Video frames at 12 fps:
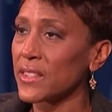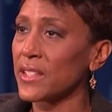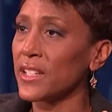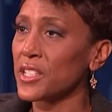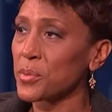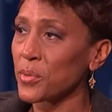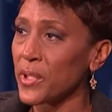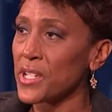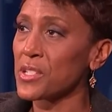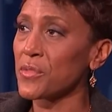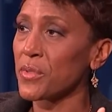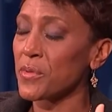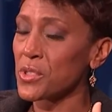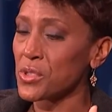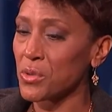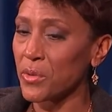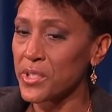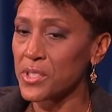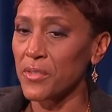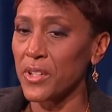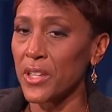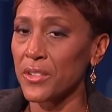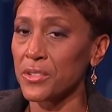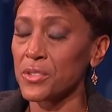and inspiration from the stories of
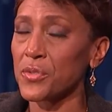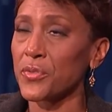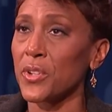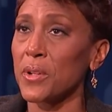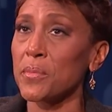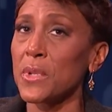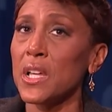others, from